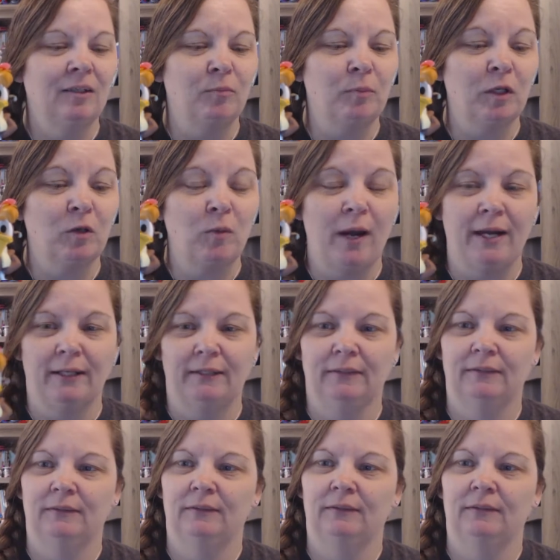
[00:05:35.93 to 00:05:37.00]
McQuack.
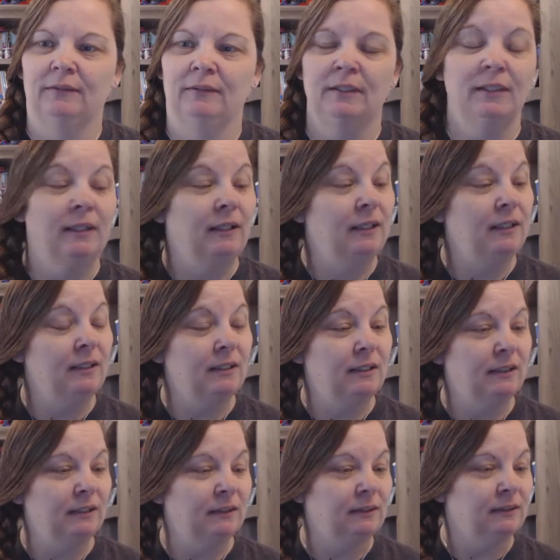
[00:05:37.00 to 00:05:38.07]
He
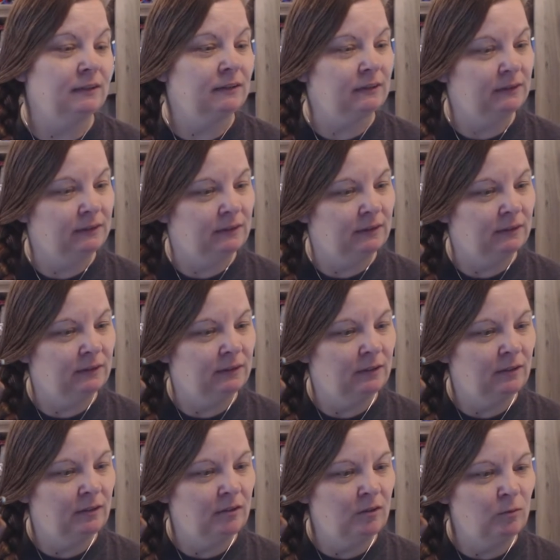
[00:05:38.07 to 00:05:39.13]
is
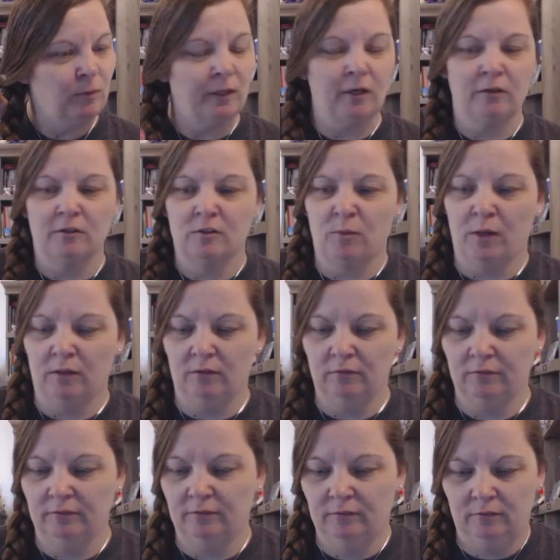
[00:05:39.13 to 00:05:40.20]
1 out of
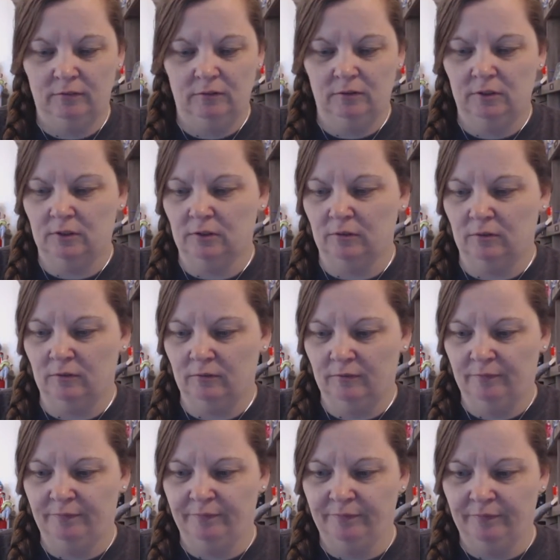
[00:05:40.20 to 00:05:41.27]
12, so
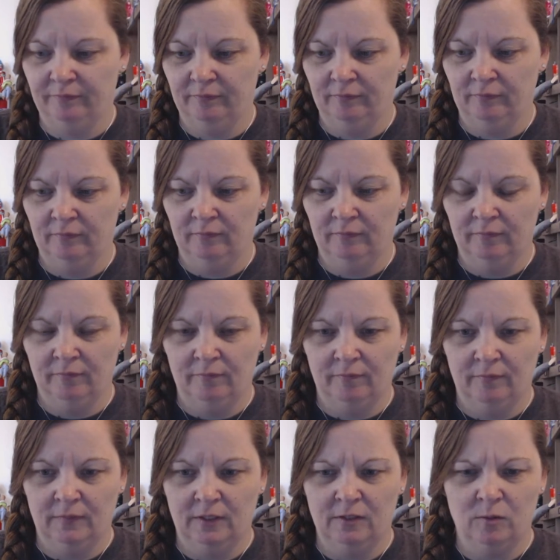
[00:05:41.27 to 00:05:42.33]
I
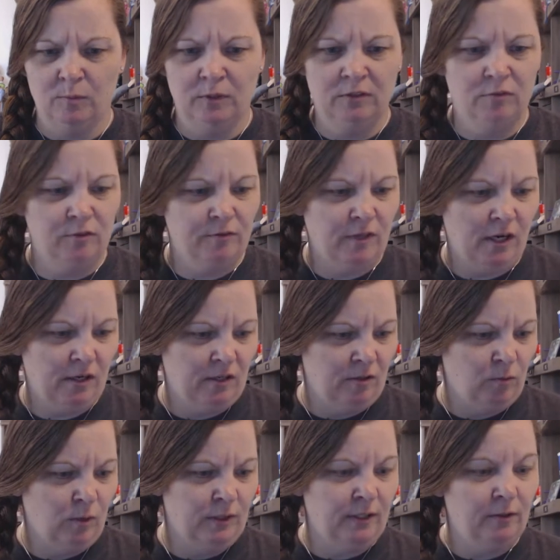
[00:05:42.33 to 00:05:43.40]
don't believe we've got a
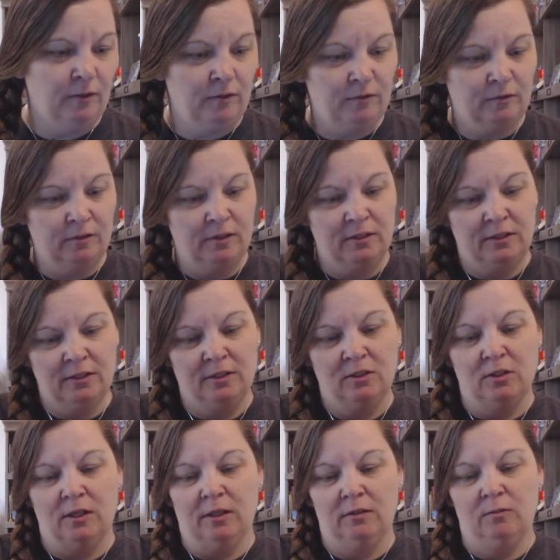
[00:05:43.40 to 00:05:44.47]
1 out of 36
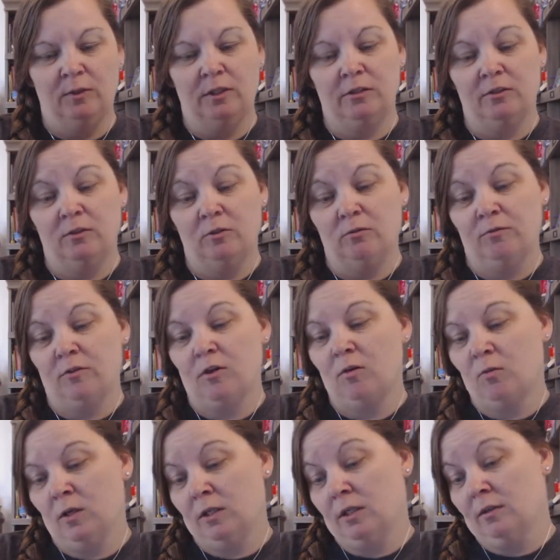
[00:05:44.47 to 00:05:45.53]
yet. We are due for a
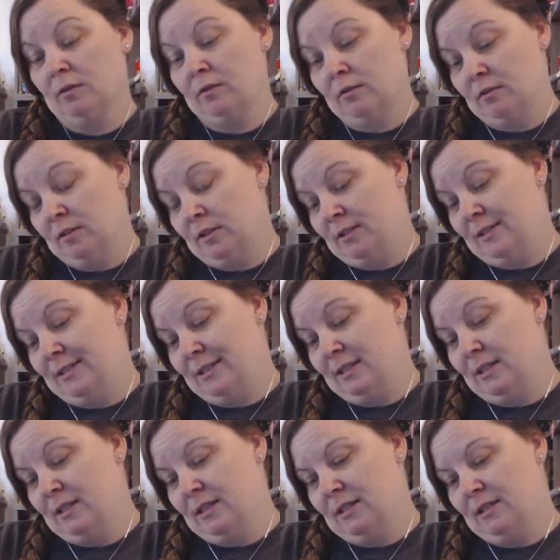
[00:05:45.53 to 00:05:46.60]
1 out of
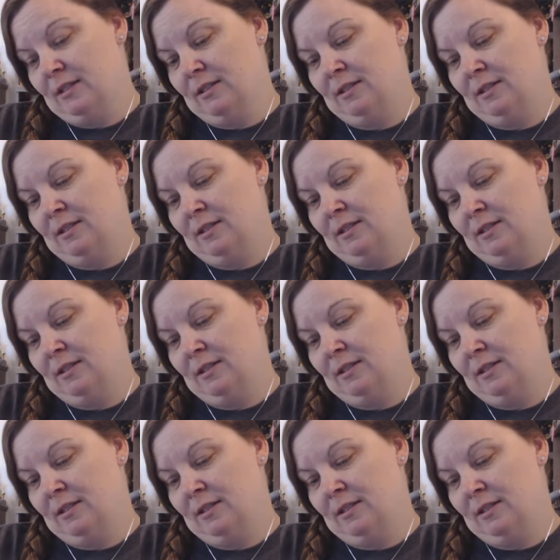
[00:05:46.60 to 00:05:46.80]
36.